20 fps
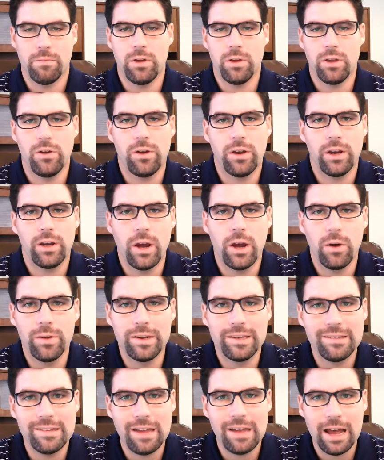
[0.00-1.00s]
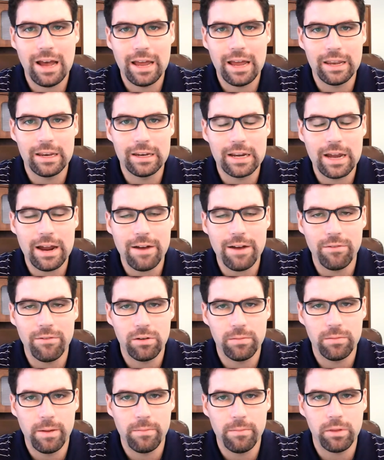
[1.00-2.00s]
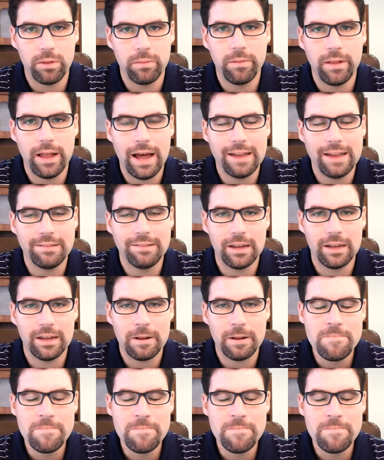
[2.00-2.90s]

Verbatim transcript: but you can go inside and cover them up with plastic.